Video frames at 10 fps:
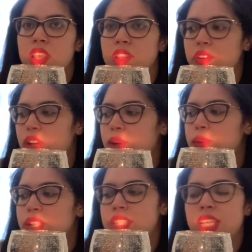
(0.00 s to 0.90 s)
you know, like
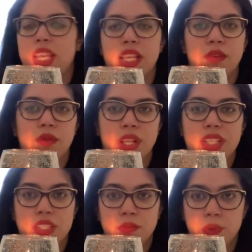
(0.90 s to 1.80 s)
when they say like it
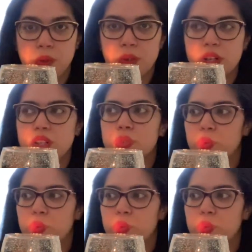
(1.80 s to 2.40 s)
rains, it pours.